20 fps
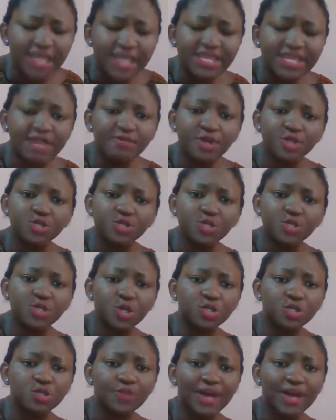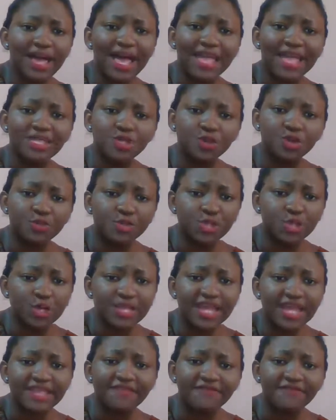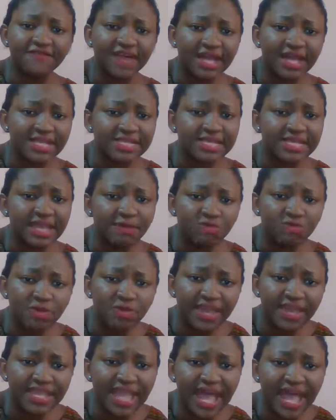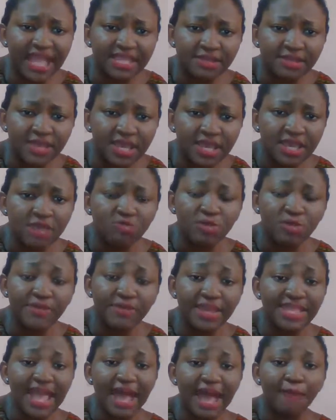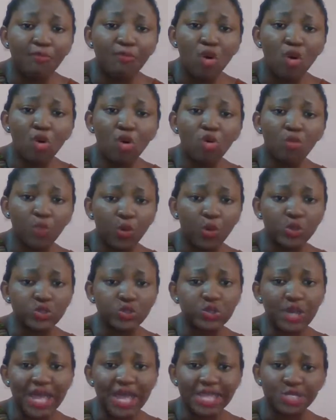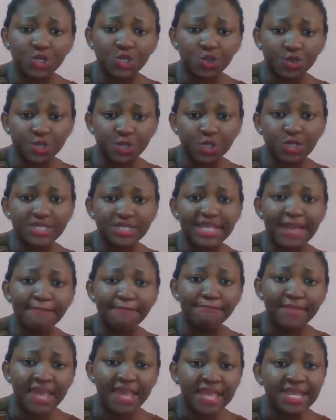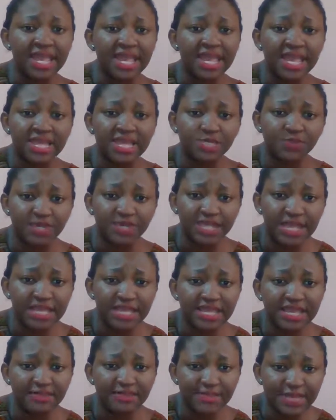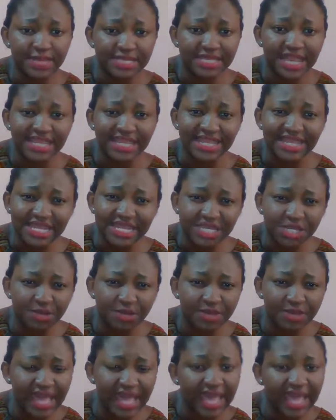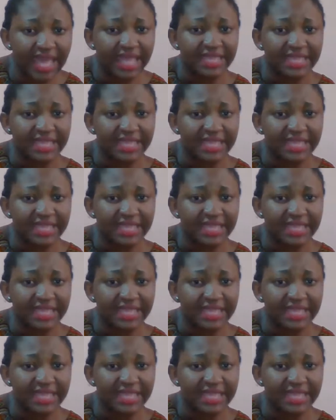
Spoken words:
Then we also talked about adoption and the fact that women are more open to adoption than men, especially in a place like Nigeria,